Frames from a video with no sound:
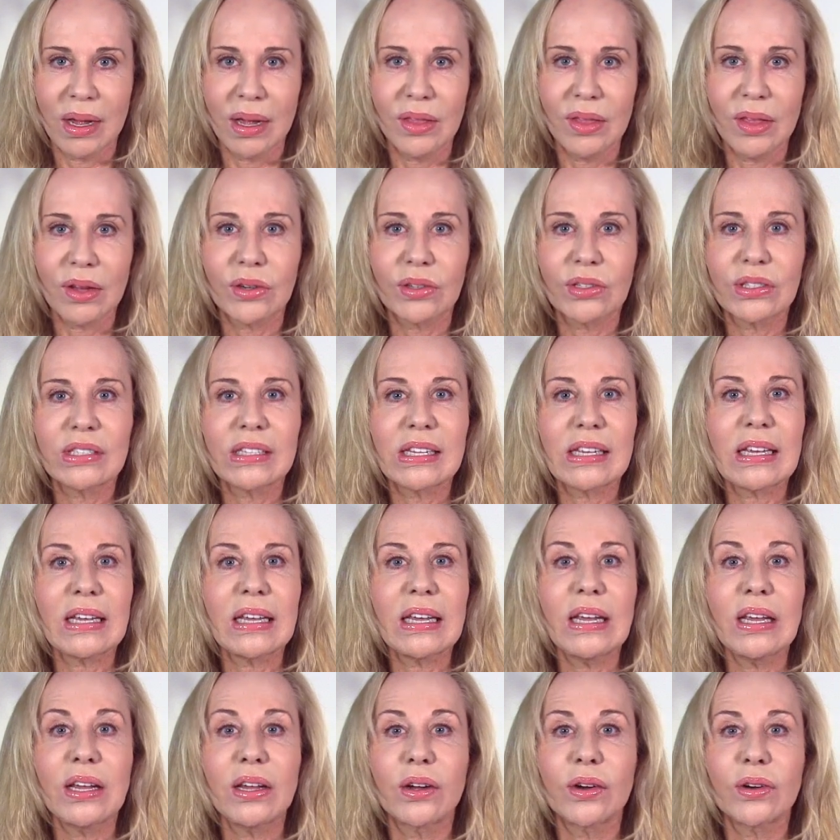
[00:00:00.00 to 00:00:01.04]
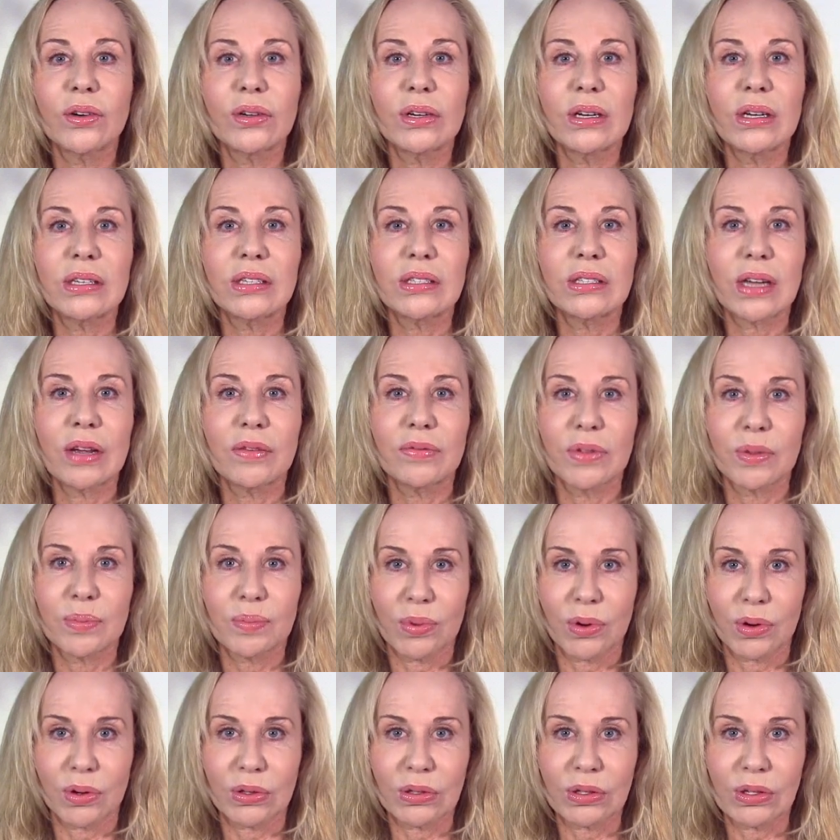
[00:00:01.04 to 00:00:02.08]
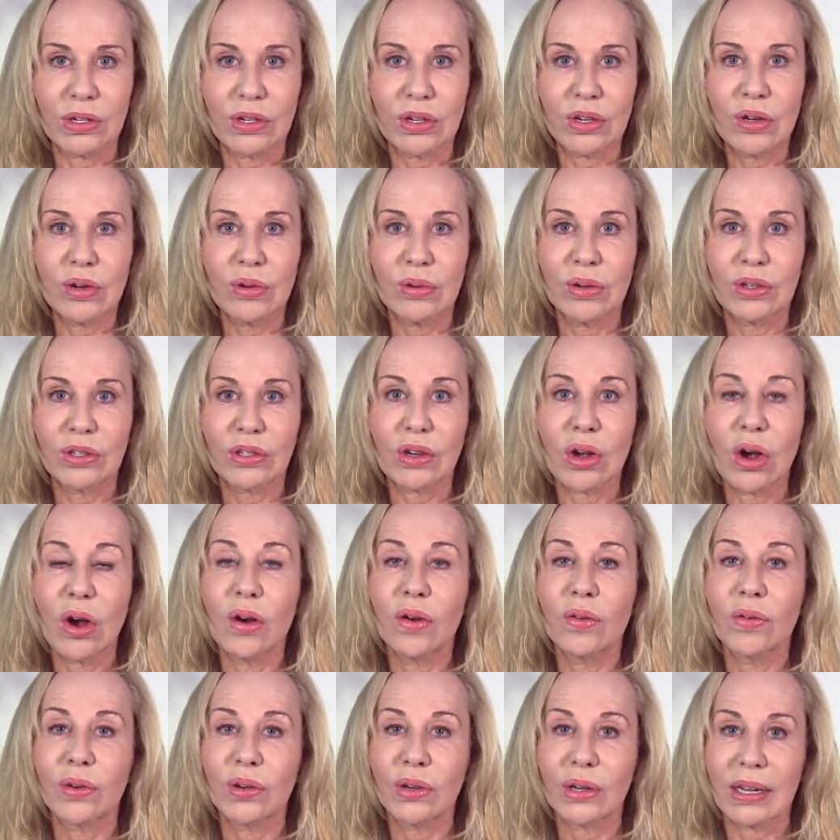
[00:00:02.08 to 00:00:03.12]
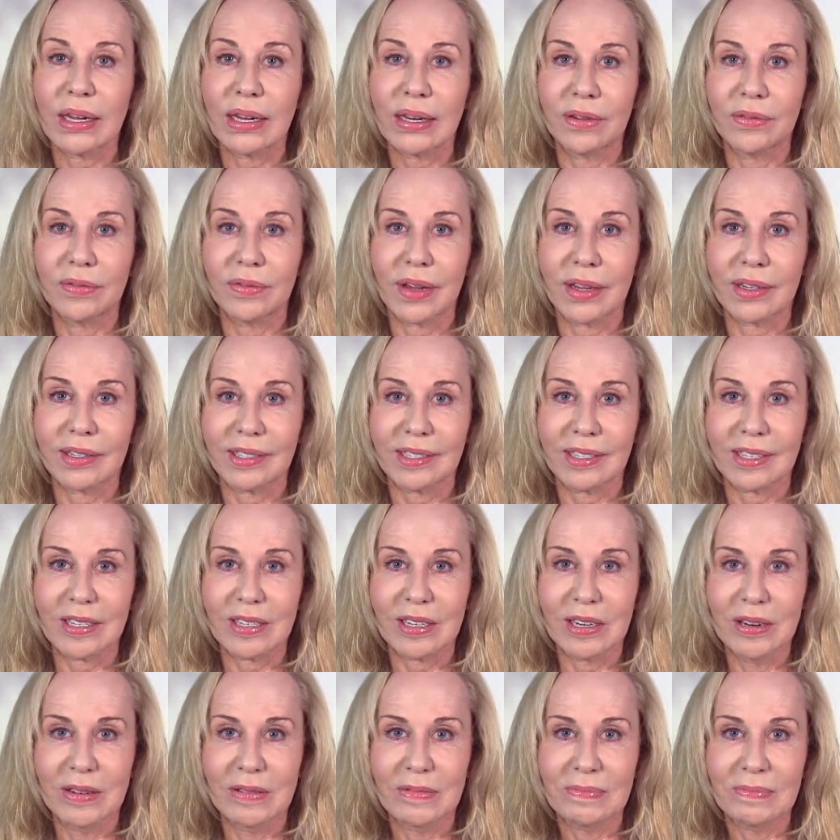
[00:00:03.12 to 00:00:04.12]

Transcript: There's the eagerness of the person who is overly invested.